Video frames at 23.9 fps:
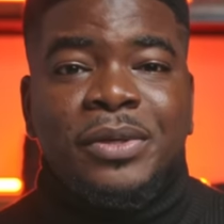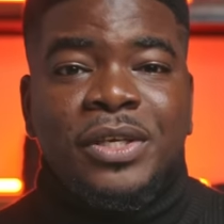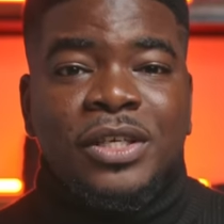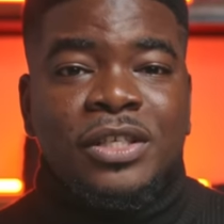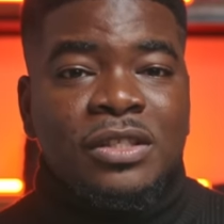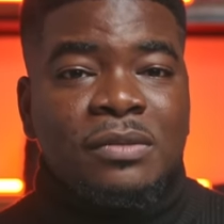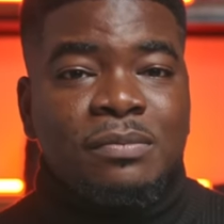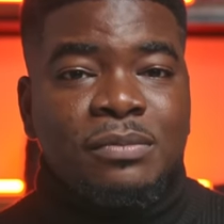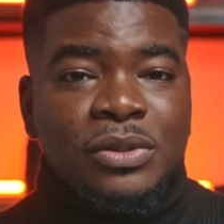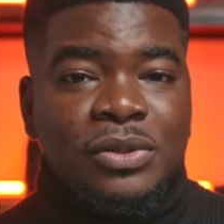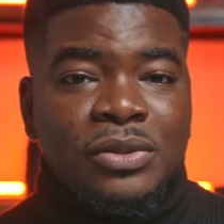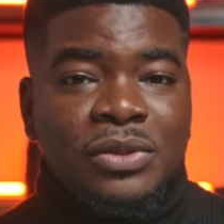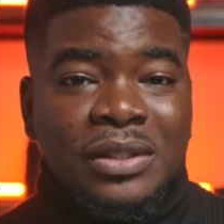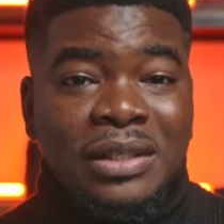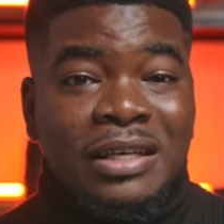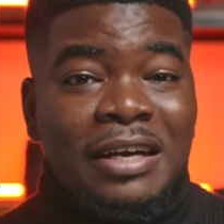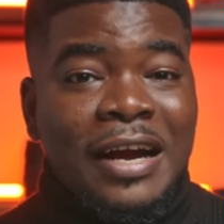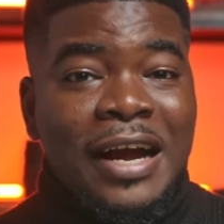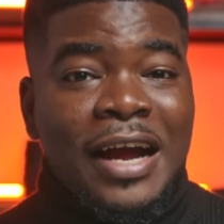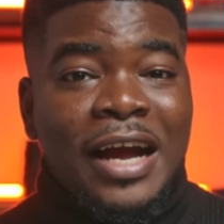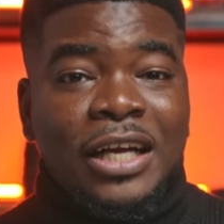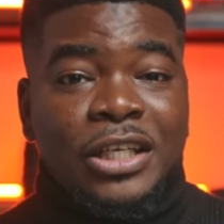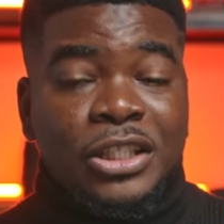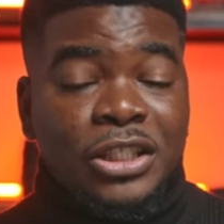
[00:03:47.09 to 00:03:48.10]
pays bills in
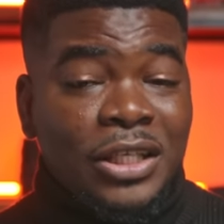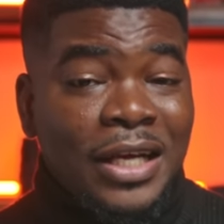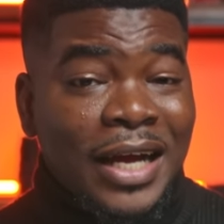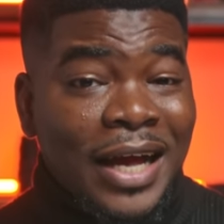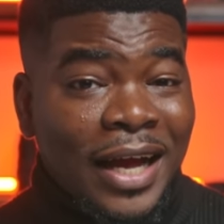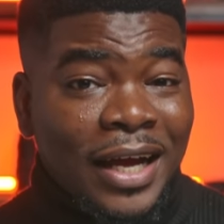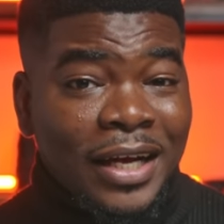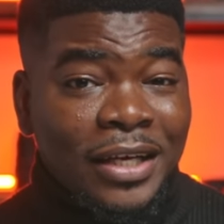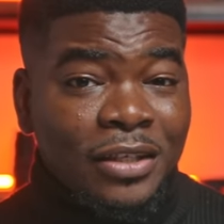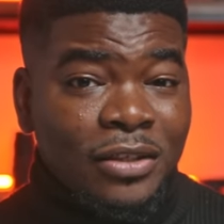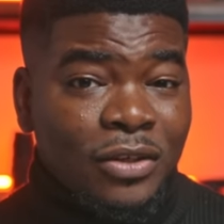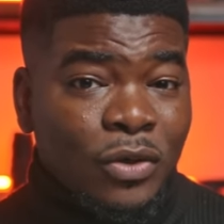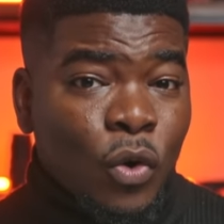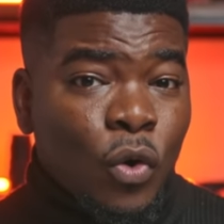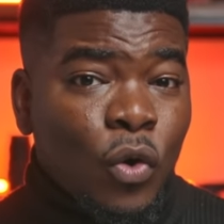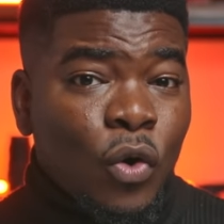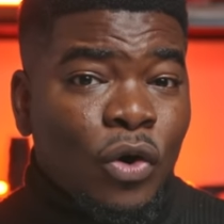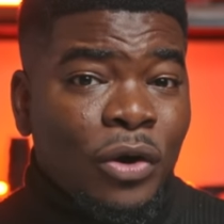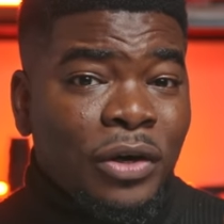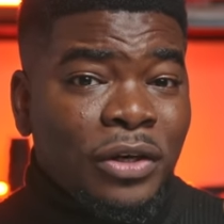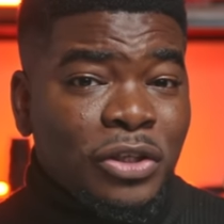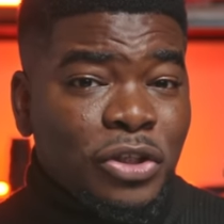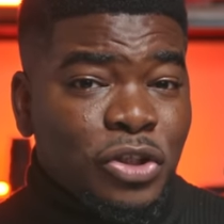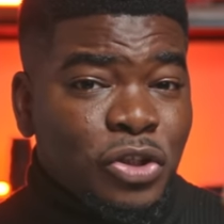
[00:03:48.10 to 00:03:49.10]
cash and
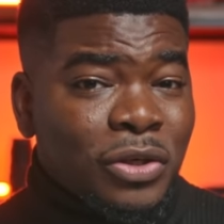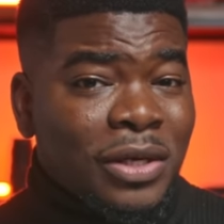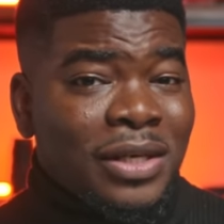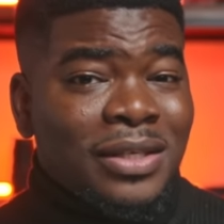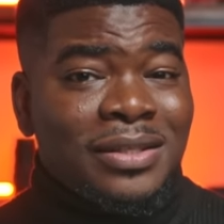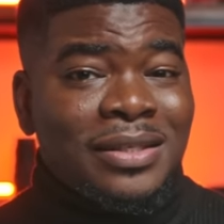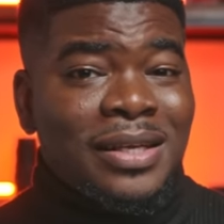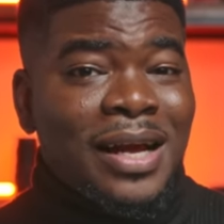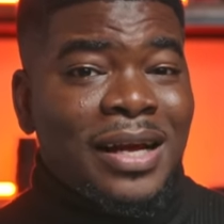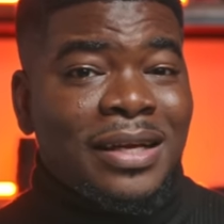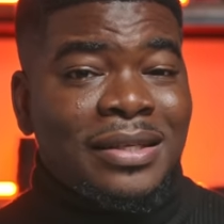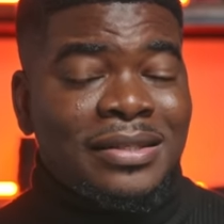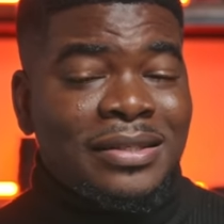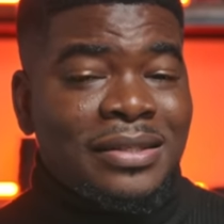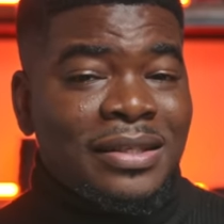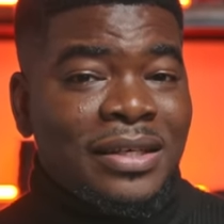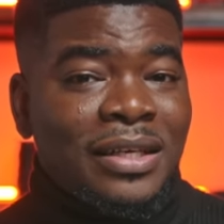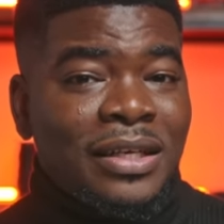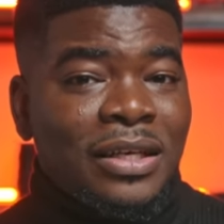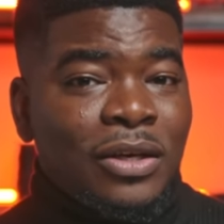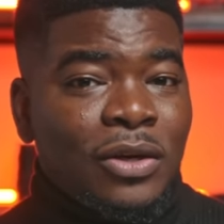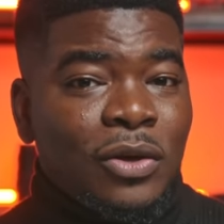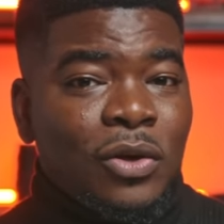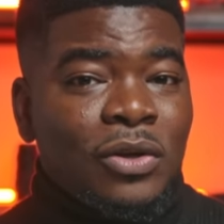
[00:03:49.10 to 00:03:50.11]
or transacts
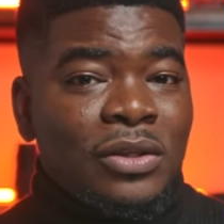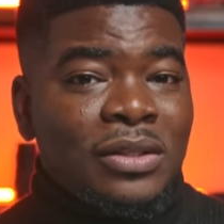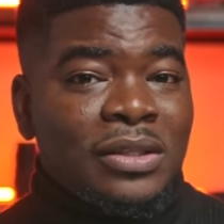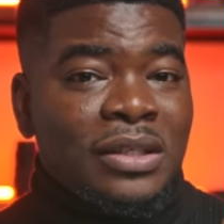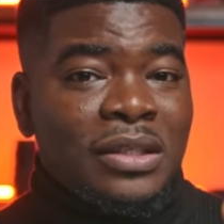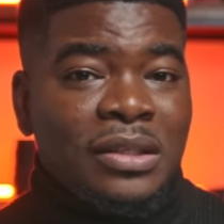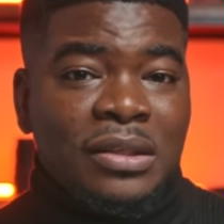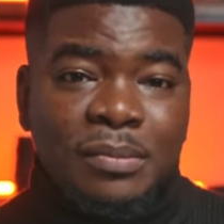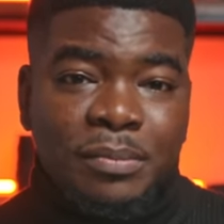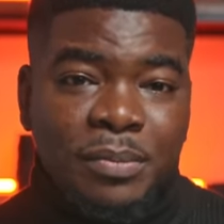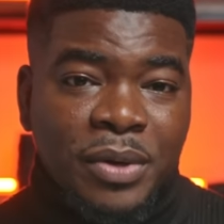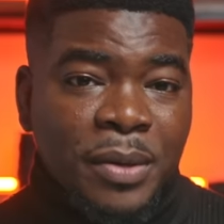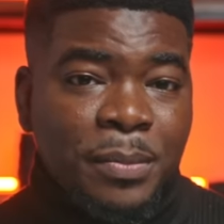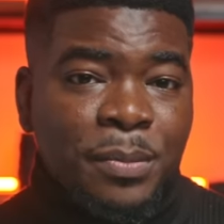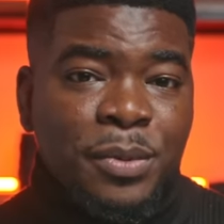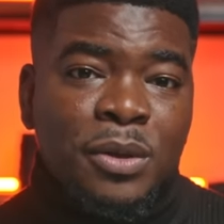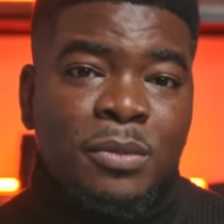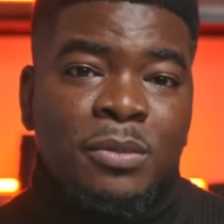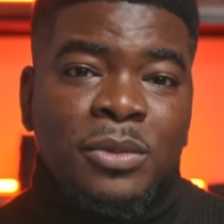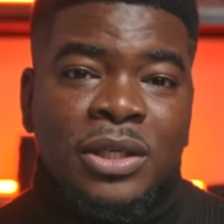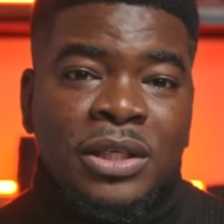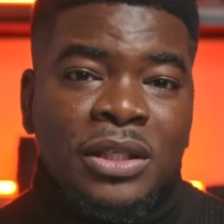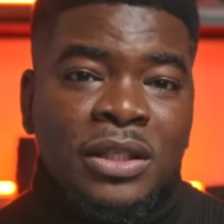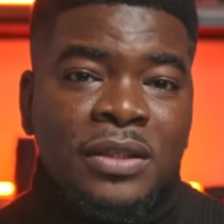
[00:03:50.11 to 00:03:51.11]
a lot in
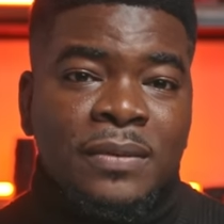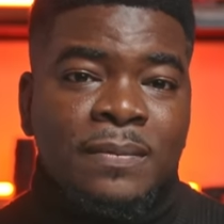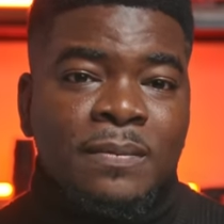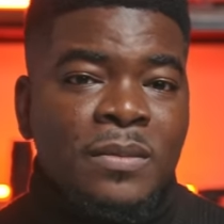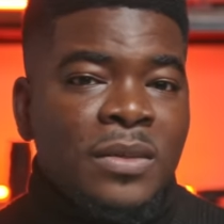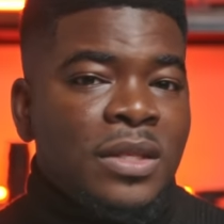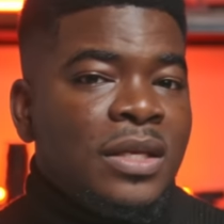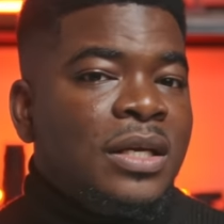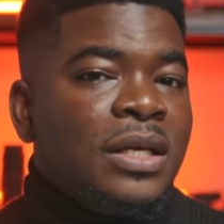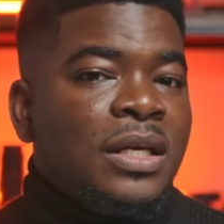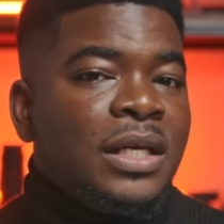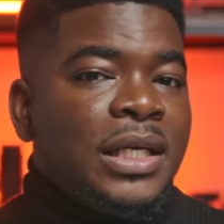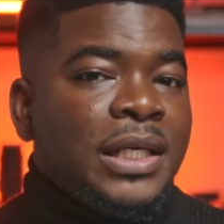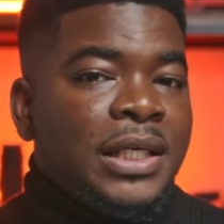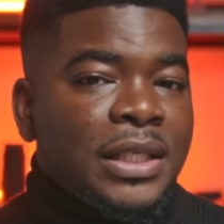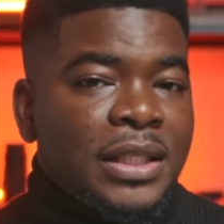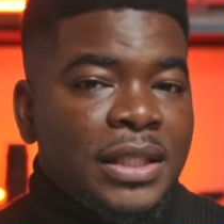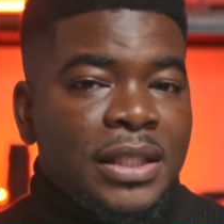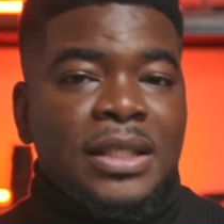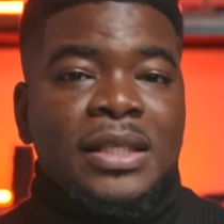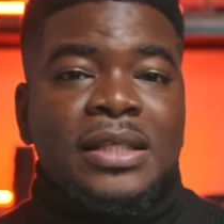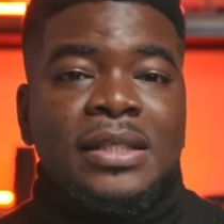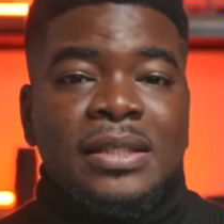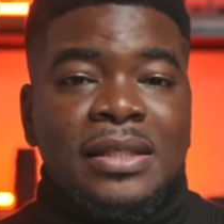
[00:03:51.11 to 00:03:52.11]
paper money,
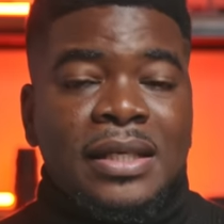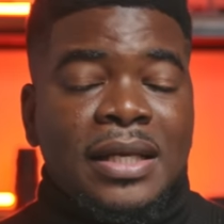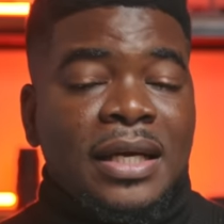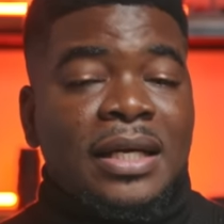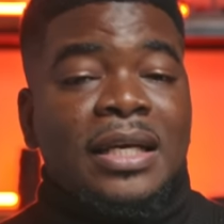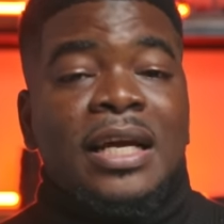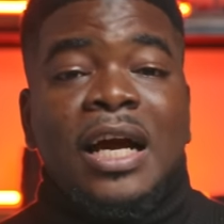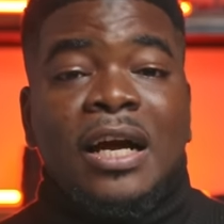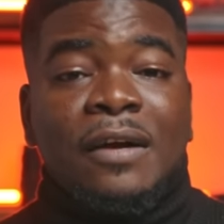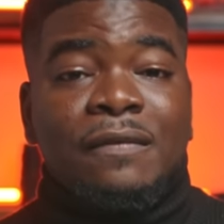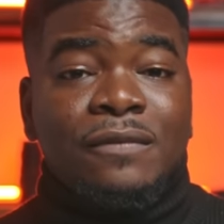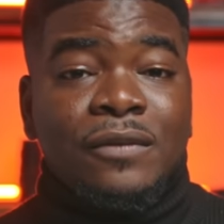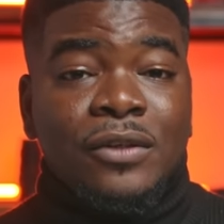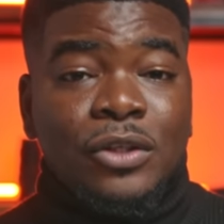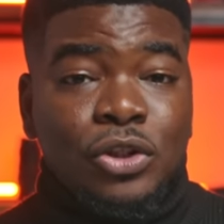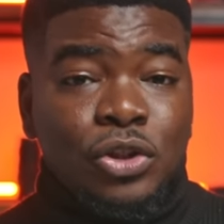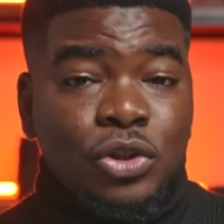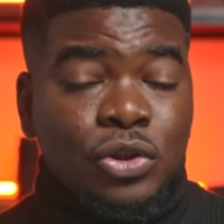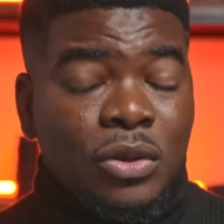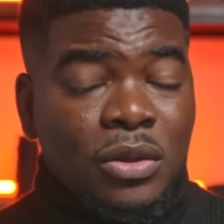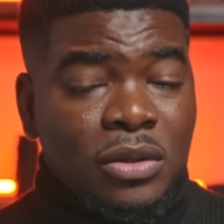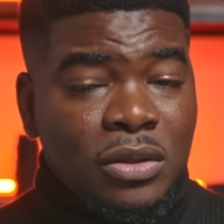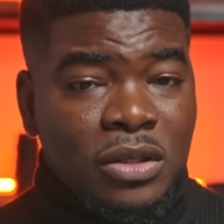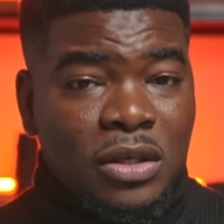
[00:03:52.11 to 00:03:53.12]
this can have
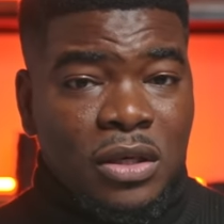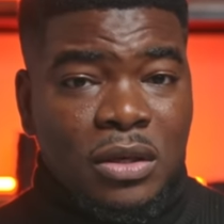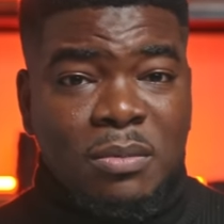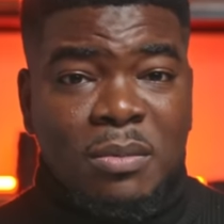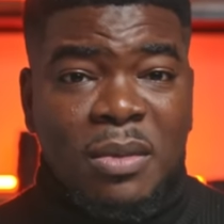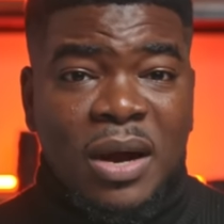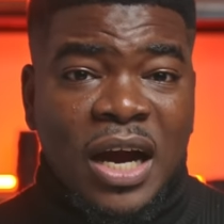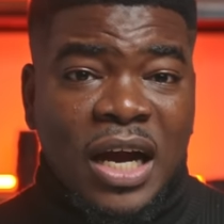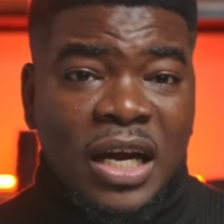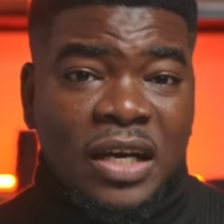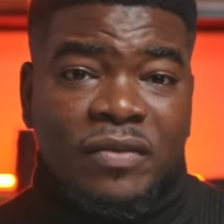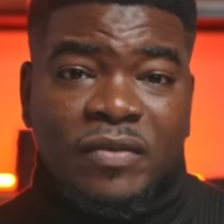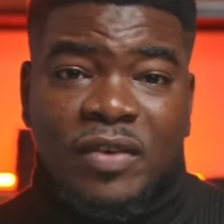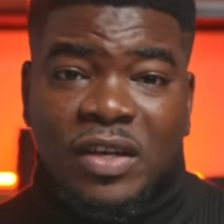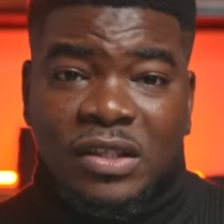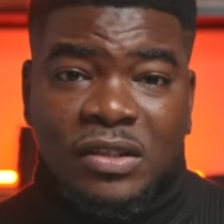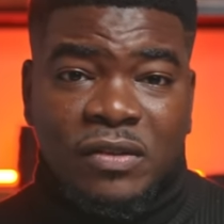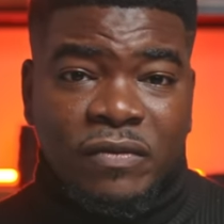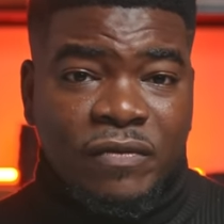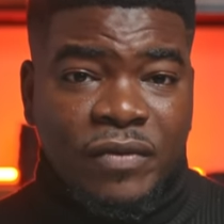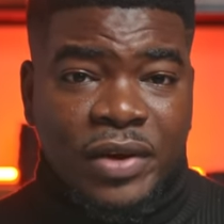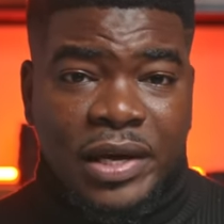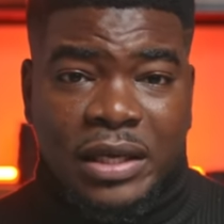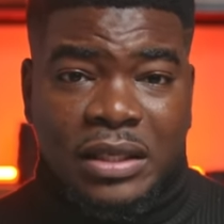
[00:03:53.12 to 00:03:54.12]
short-term adverse
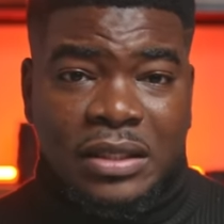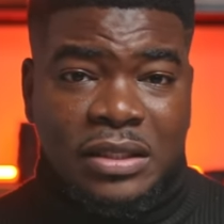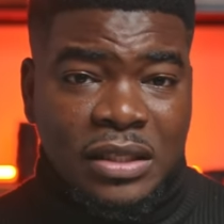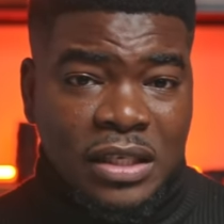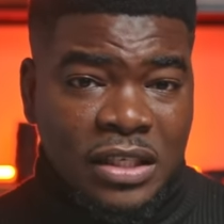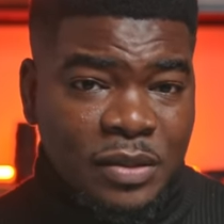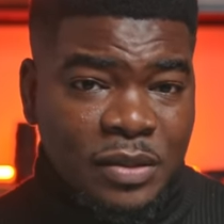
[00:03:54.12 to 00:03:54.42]
effects,